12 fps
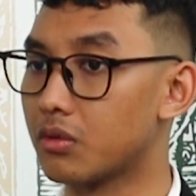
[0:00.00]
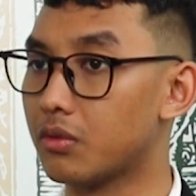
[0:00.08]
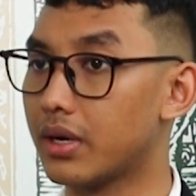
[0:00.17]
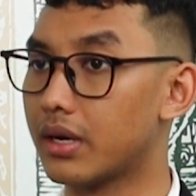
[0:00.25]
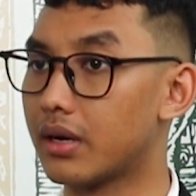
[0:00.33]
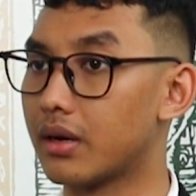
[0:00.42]

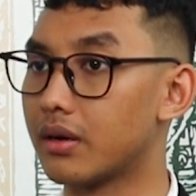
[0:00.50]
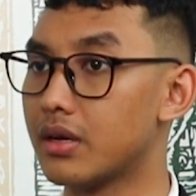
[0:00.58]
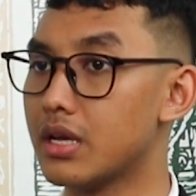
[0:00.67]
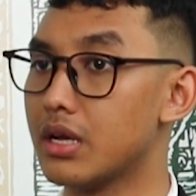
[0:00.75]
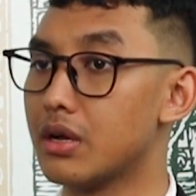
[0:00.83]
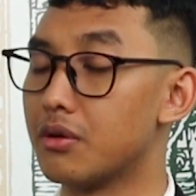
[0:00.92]
Where
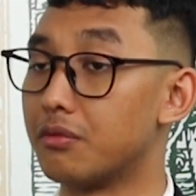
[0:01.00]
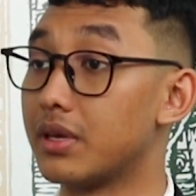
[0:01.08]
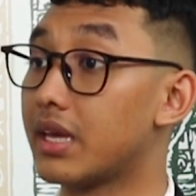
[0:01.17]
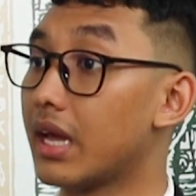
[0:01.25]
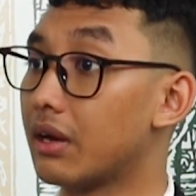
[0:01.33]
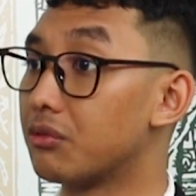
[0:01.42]
we
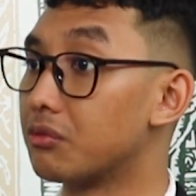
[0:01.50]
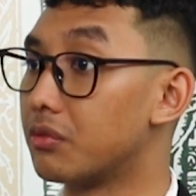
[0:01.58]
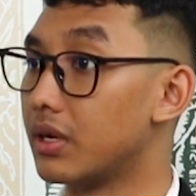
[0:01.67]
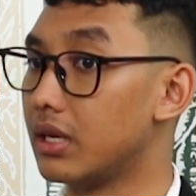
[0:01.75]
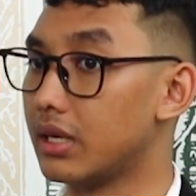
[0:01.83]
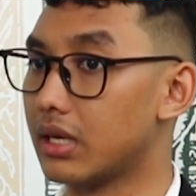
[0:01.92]
can't
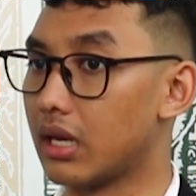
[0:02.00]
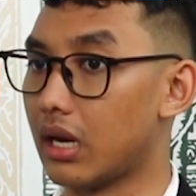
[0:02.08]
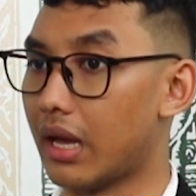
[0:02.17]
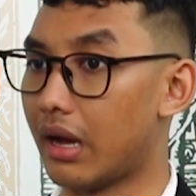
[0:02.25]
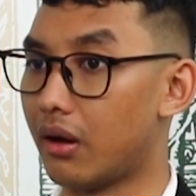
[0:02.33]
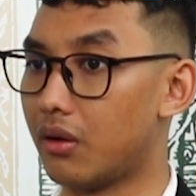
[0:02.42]
really
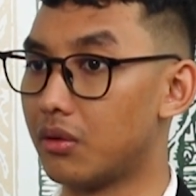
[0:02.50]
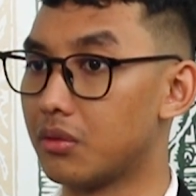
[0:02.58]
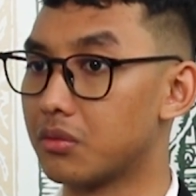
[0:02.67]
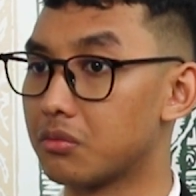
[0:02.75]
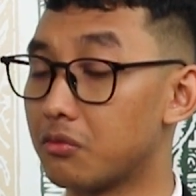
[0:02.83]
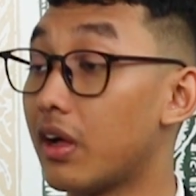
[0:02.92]

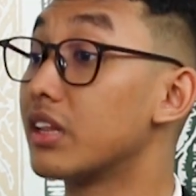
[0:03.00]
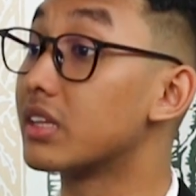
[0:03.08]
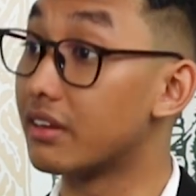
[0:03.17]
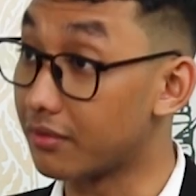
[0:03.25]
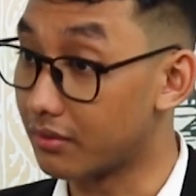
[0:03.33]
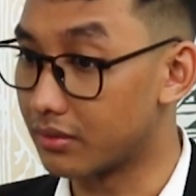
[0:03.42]
allow, while
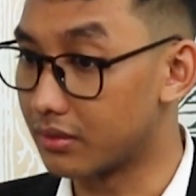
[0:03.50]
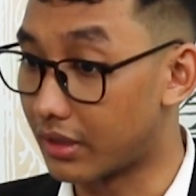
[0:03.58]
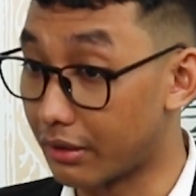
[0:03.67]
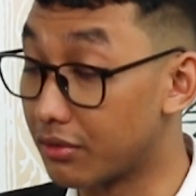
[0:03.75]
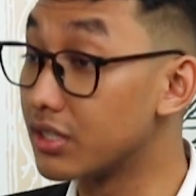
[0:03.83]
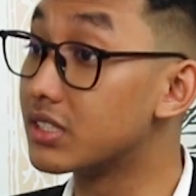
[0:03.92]
the
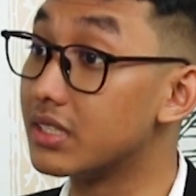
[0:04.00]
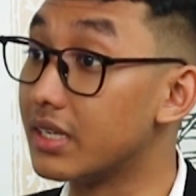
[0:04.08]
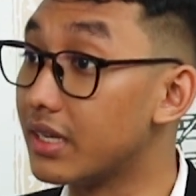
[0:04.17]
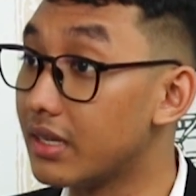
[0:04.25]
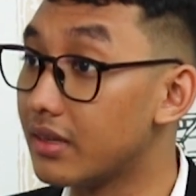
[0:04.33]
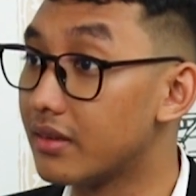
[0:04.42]

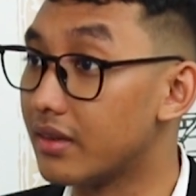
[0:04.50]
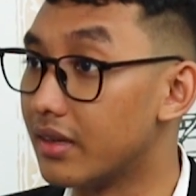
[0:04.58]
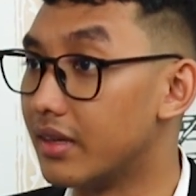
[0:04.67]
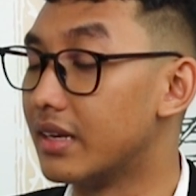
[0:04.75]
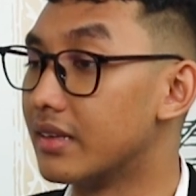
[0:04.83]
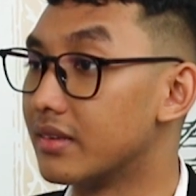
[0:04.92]
diversity
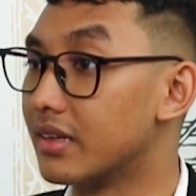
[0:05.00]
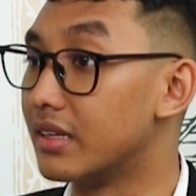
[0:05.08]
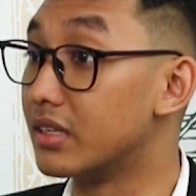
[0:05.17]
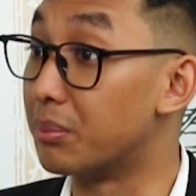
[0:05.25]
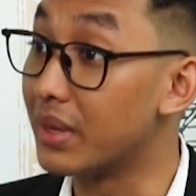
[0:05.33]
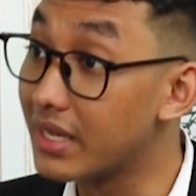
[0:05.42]

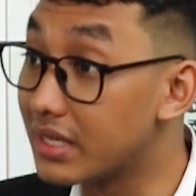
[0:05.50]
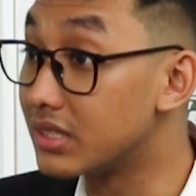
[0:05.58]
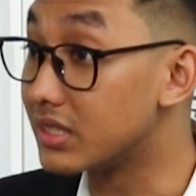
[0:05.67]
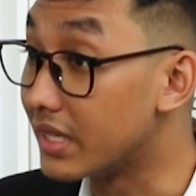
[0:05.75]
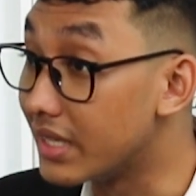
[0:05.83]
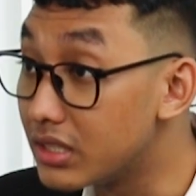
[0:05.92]
in
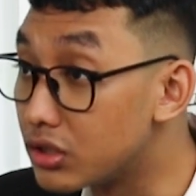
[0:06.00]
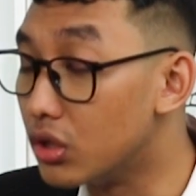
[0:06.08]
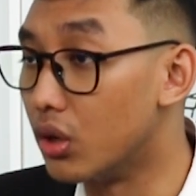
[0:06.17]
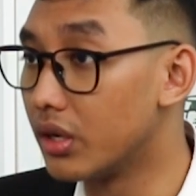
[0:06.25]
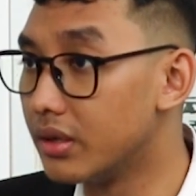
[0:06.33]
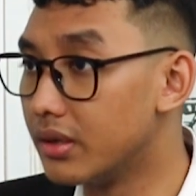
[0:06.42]
opinions is
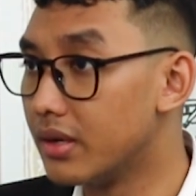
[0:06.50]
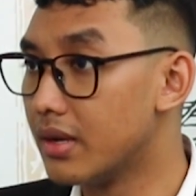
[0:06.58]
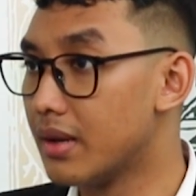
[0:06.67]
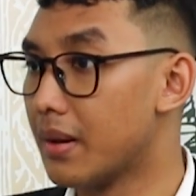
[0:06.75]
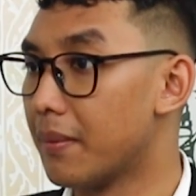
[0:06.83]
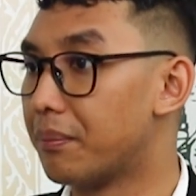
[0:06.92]
good,
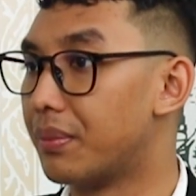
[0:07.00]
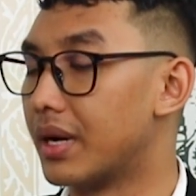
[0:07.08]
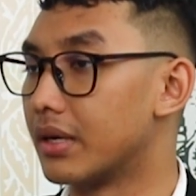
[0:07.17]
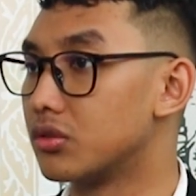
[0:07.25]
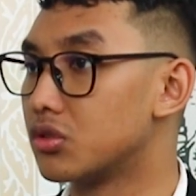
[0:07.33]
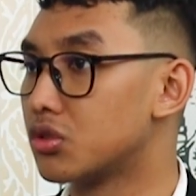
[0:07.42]

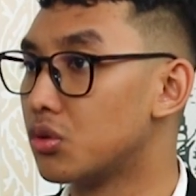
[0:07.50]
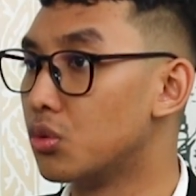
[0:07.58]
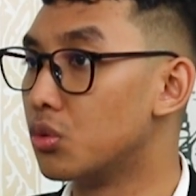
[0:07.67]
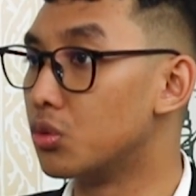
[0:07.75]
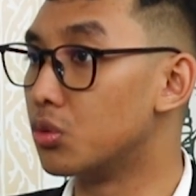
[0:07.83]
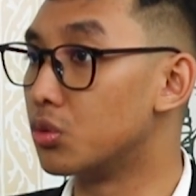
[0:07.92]
but
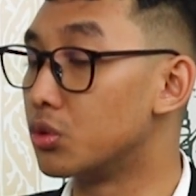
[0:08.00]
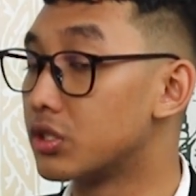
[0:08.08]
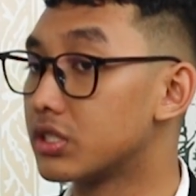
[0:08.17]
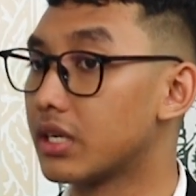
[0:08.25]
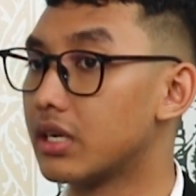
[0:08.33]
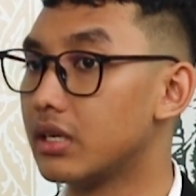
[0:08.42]
to
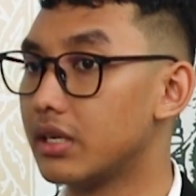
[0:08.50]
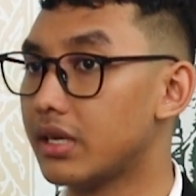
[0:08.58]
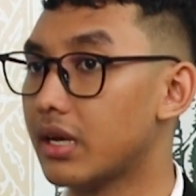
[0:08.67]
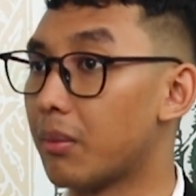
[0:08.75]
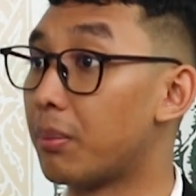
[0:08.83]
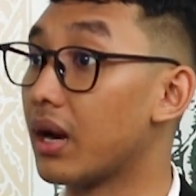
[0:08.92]

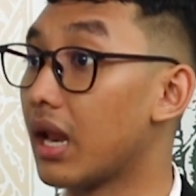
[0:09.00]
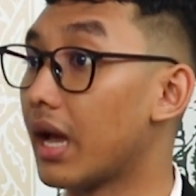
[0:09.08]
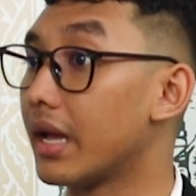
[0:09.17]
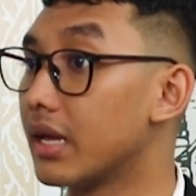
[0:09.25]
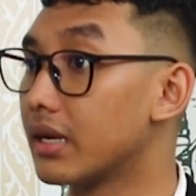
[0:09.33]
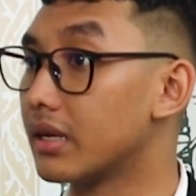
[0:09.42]
suddenly
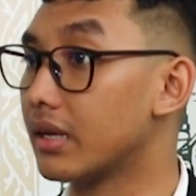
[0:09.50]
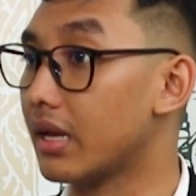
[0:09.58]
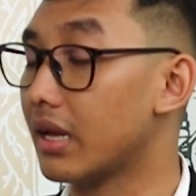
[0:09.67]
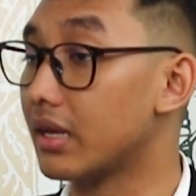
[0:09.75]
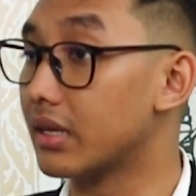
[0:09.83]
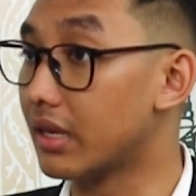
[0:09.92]
apply it
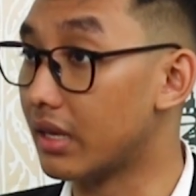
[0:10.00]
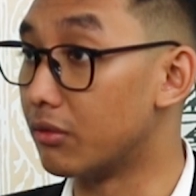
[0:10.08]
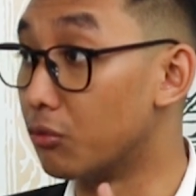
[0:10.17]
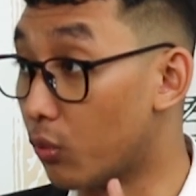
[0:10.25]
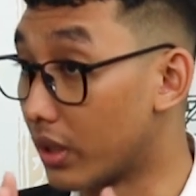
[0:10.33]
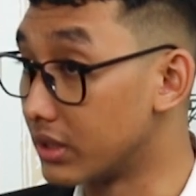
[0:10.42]

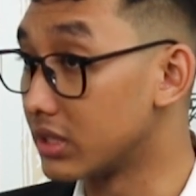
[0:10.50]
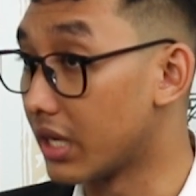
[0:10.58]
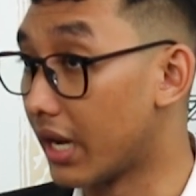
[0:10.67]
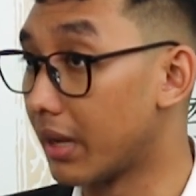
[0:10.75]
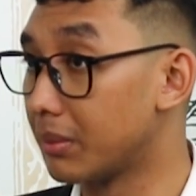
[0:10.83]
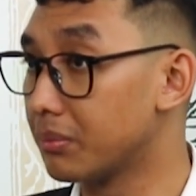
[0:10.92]
in one
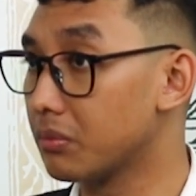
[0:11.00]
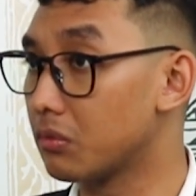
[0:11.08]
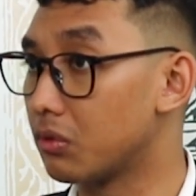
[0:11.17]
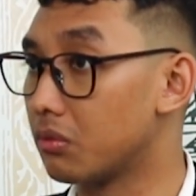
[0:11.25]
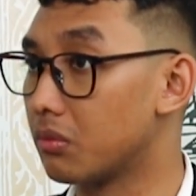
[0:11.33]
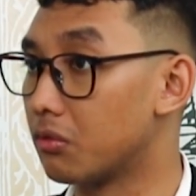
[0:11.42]
time
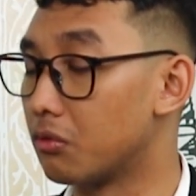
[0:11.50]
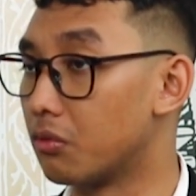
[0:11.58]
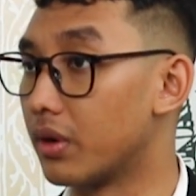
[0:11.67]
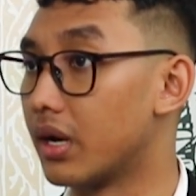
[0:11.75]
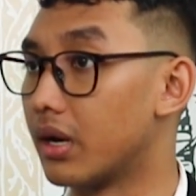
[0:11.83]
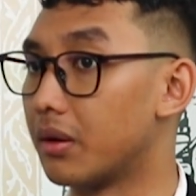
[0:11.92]

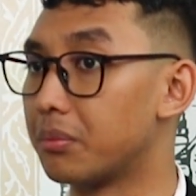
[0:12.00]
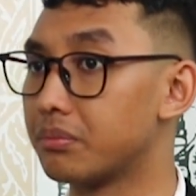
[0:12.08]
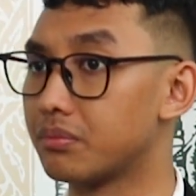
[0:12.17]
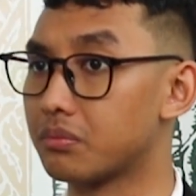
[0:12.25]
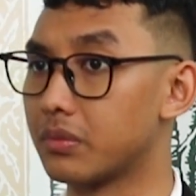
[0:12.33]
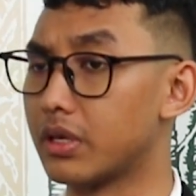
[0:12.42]
where
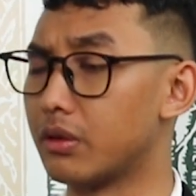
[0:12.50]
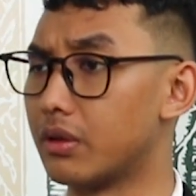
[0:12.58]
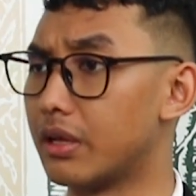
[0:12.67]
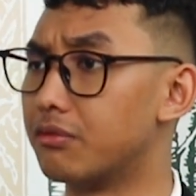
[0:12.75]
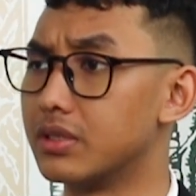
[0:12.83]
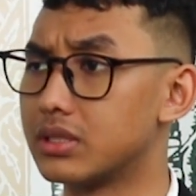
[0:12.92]

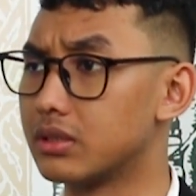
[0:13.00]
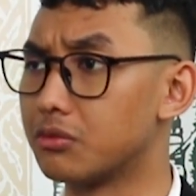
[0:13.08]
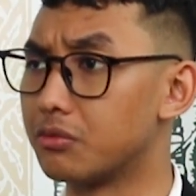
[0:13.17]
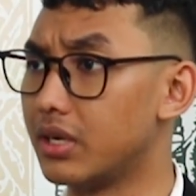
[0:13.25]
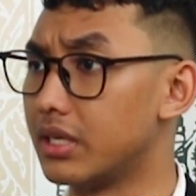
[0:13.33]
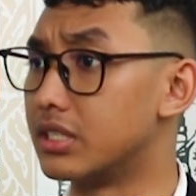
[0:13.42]
it
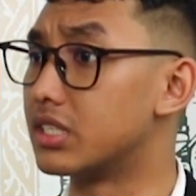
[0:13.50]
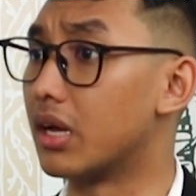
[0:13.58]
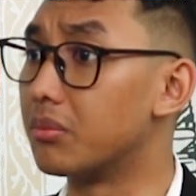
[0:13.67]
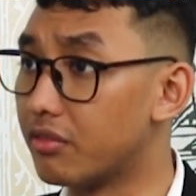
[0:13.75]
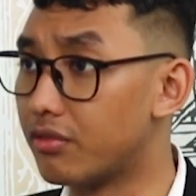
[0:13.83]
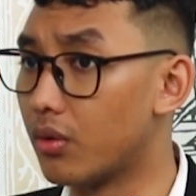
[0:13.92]
wasn't really
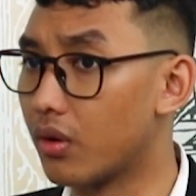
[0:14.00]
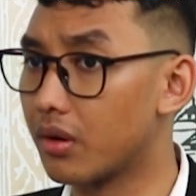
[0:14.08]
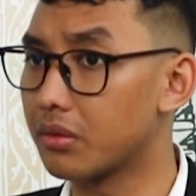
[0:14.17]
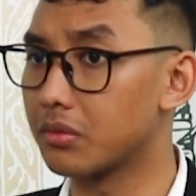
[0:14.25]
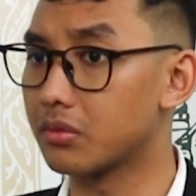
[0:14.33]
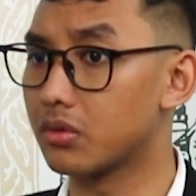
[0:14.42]
done
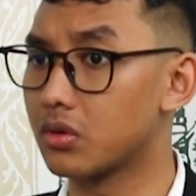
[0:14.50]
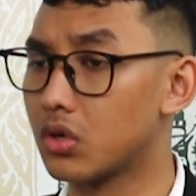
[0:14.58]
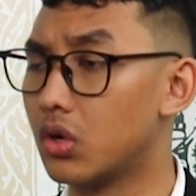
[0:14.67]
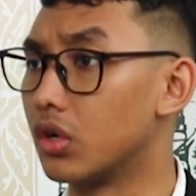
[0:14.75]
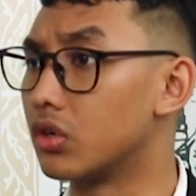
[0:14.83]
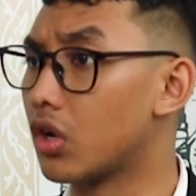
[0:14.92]
before
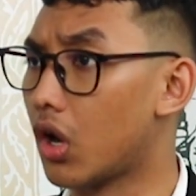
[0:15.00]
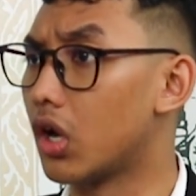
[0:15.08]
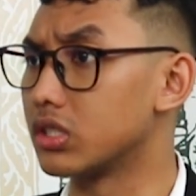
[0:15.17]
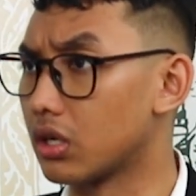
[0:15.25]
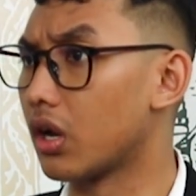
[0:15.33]
could cause